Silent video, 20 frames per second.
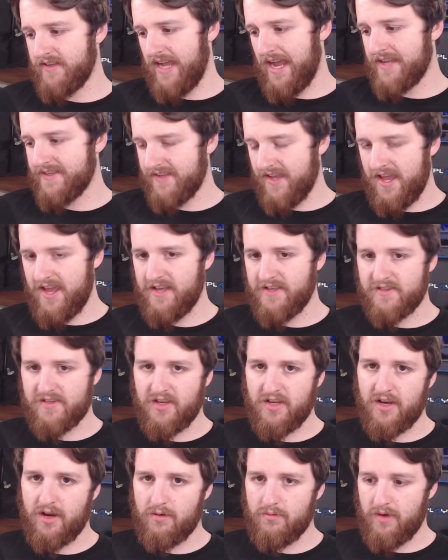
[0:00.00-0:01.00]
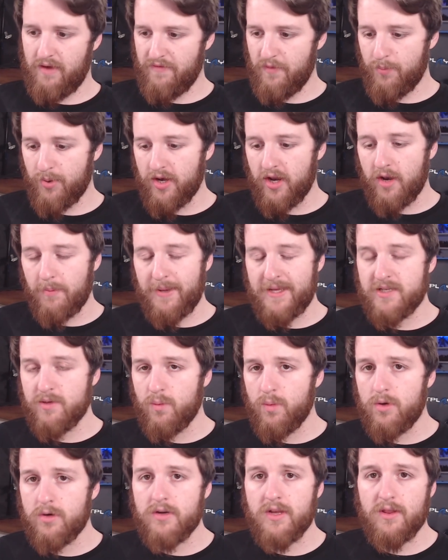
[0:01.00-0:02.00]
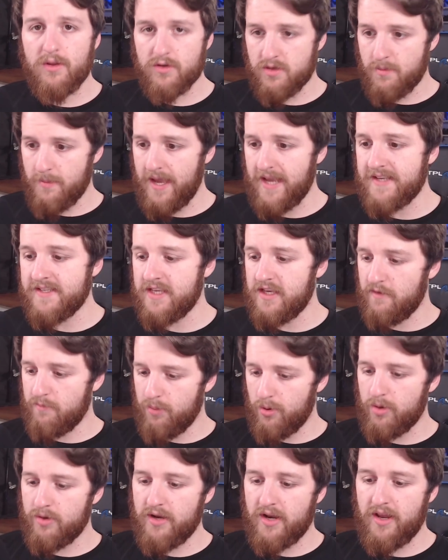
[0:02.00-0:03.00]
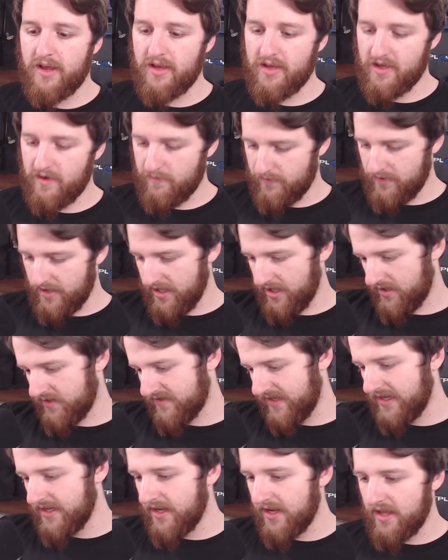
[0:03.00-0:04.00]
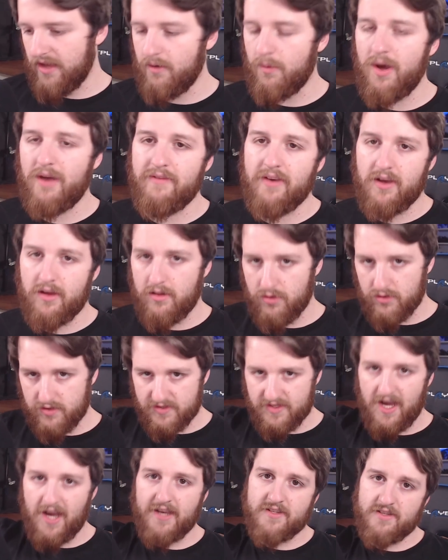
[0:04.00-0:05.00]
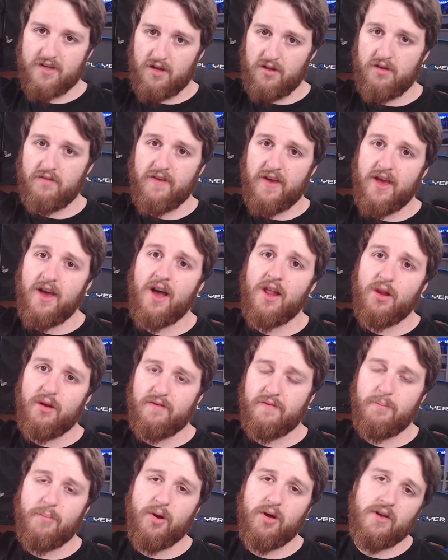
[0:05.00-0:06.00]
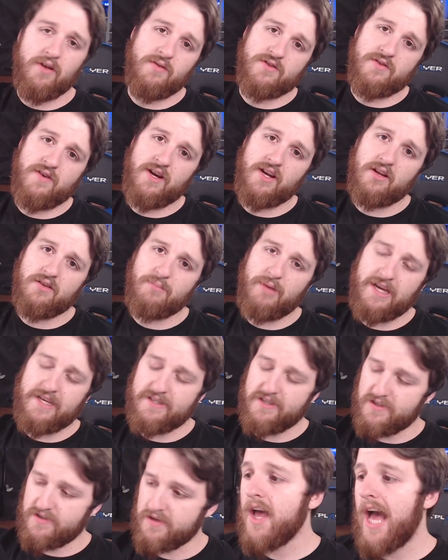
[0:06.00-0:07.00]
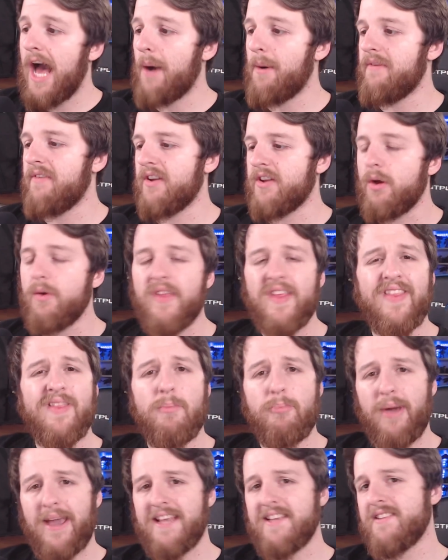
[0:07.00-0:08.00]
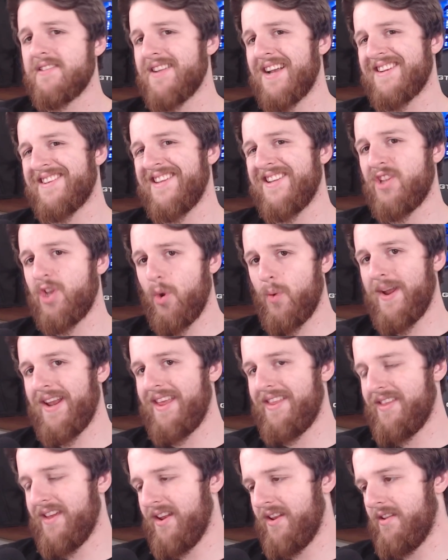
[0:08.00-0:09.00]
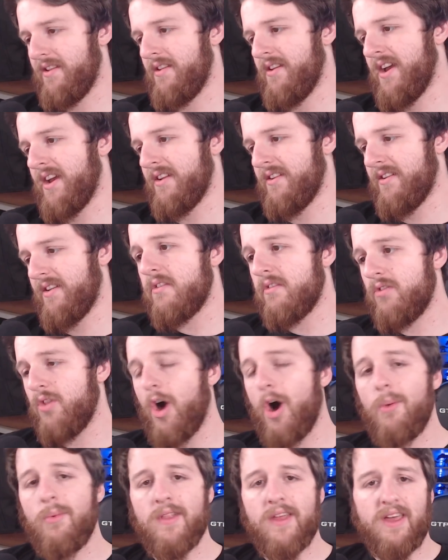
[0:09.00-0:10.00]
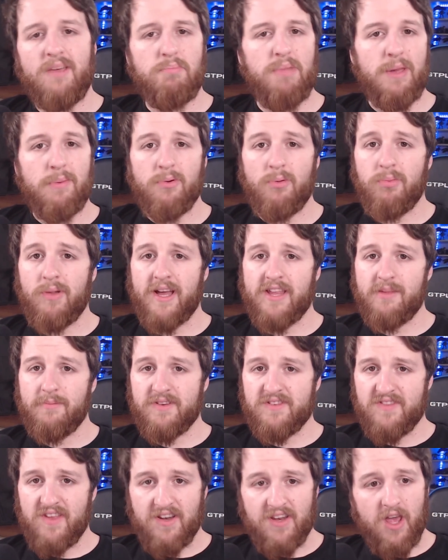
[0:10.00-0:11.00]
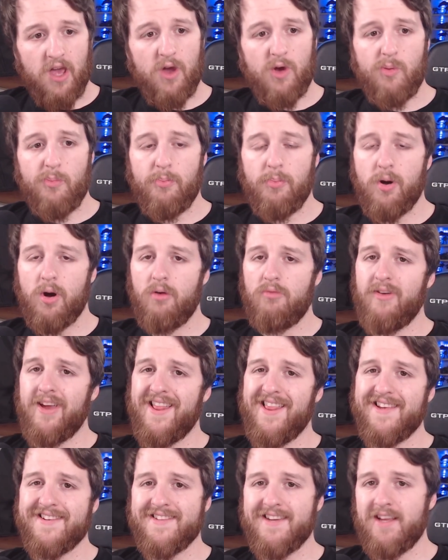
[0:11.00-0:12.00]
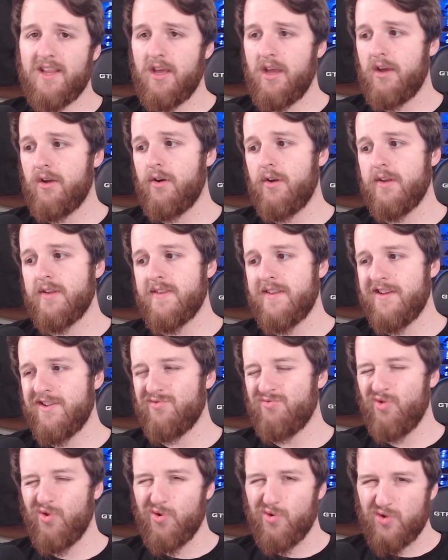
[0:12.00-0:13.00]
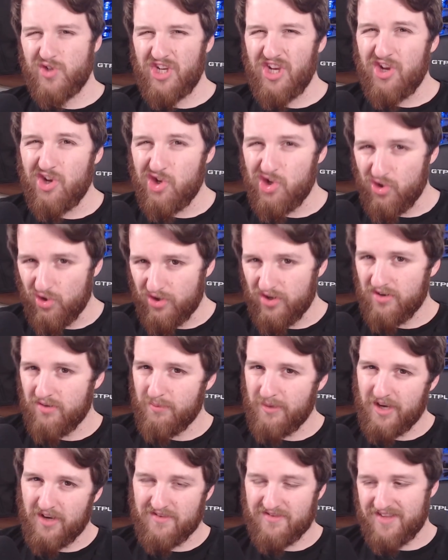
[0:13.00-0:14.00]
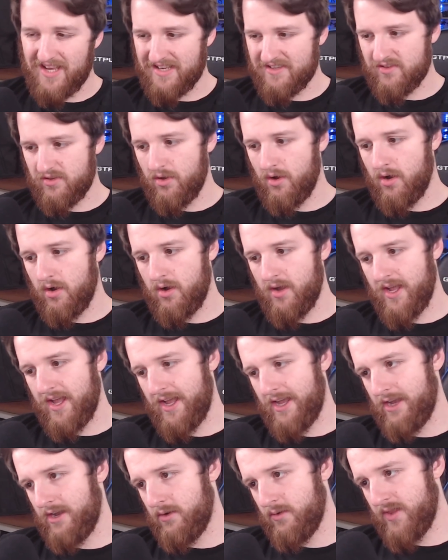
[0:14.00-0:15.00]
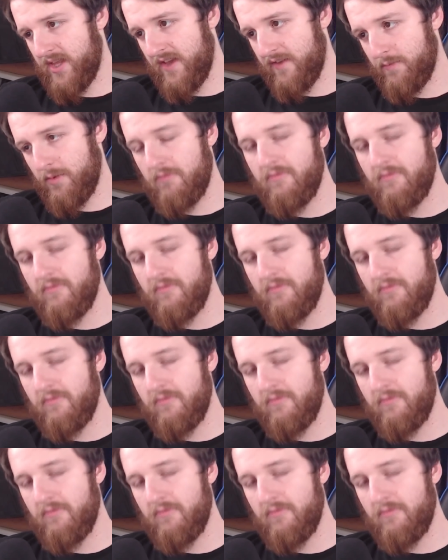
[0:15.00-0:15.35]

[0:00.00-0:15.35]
as it is. You don't, if you put it on a piece of wood, it looks amazing, you've bordered it, you've like sanded it or whatever, looks nice. I love it. I love putting terrain on bases. However, I don't think the bases actually do anything, and normally people play them as they do, but realistically, according to these rules, you shouldn't, because that's not how they have been